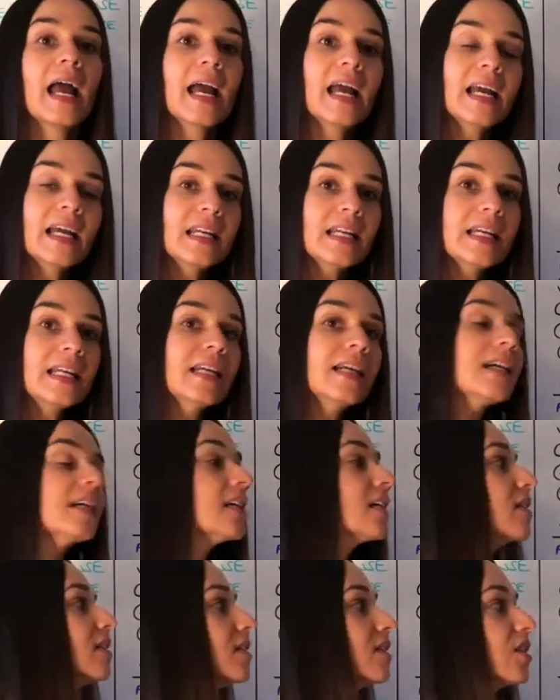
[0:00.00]
any
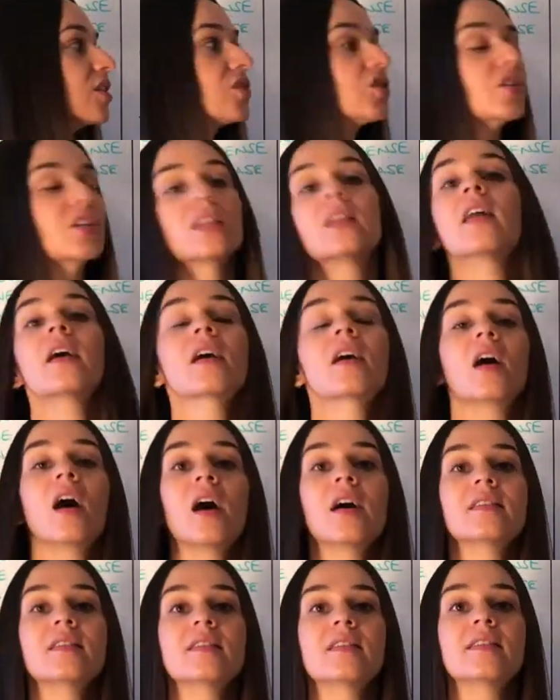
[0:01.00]
condition that
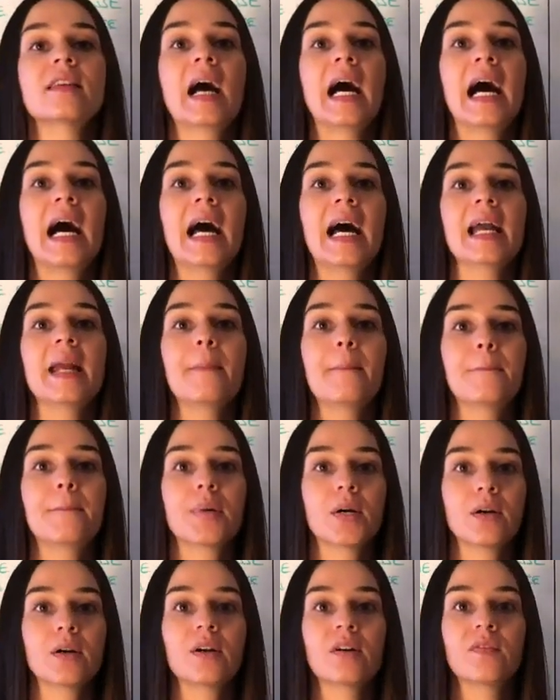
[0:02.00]
causes
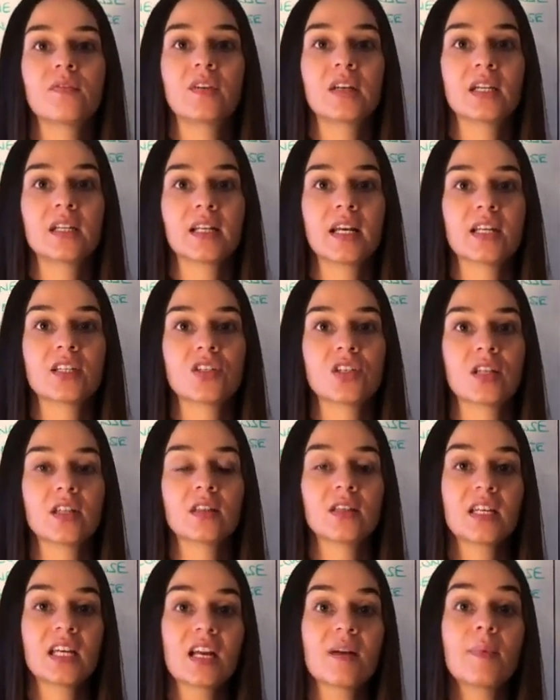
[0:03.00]

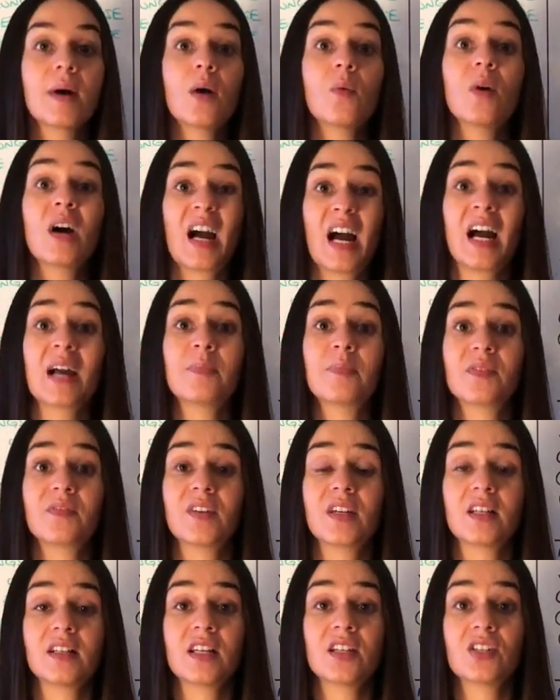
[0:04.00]
hyperventilation, think about what
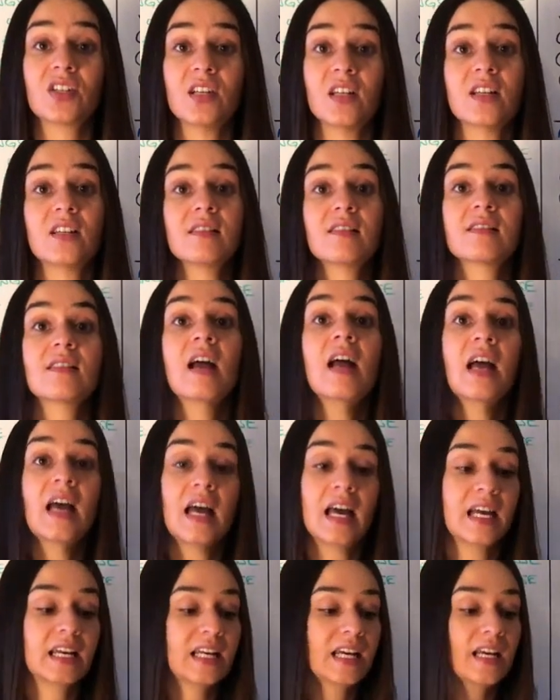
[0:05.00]
hyperventilation is.
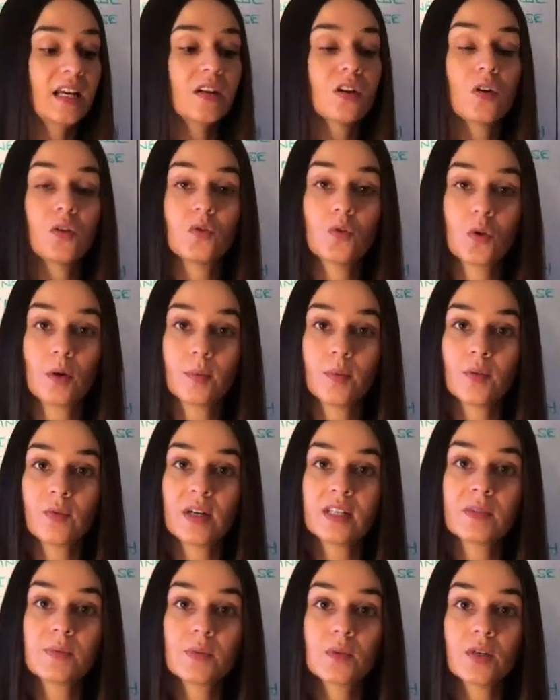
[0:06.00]
Again, normal
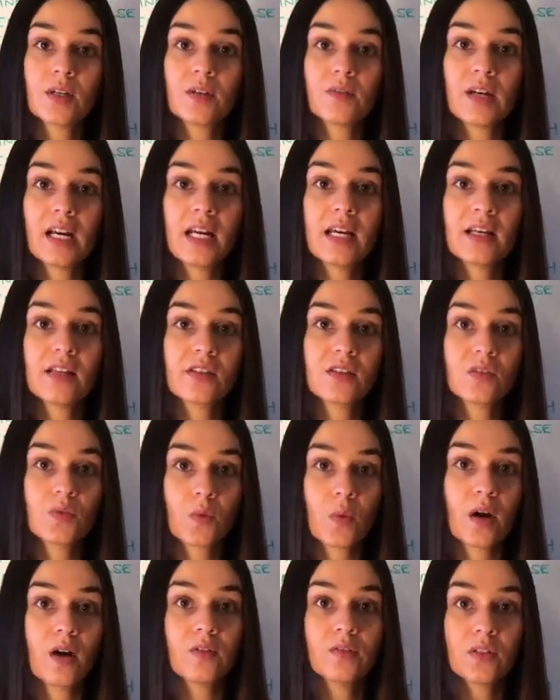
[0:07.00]
respiratory rate is
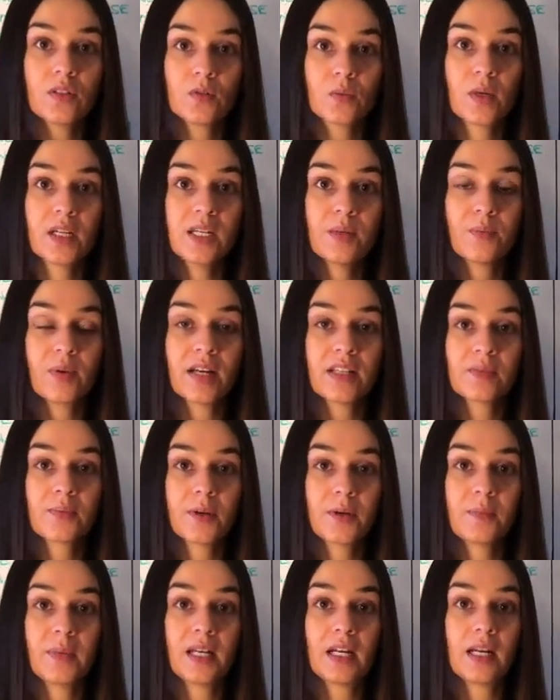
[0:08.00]
12 to 20 breaths
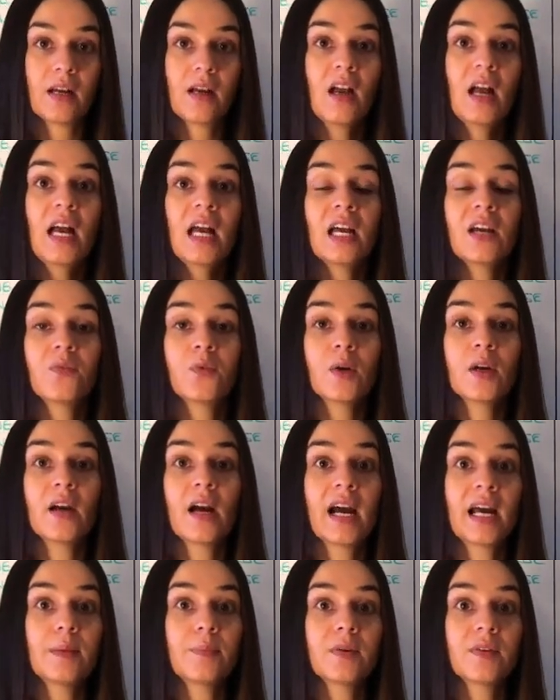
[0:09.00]
per minute. If we are
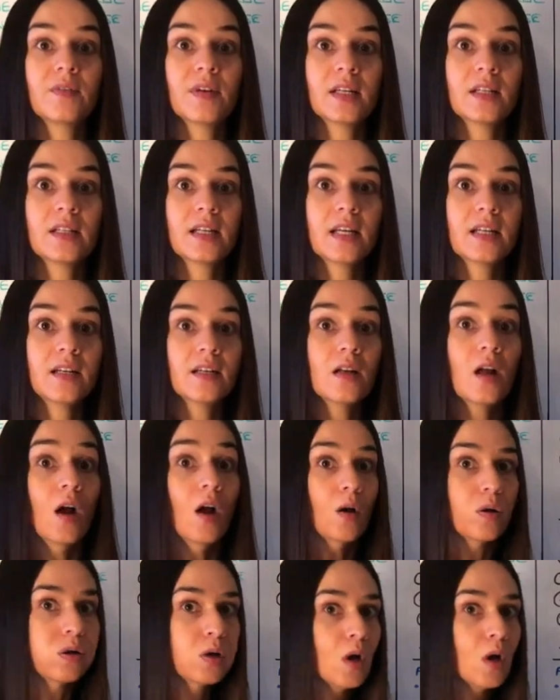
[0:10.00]
hyperventilating,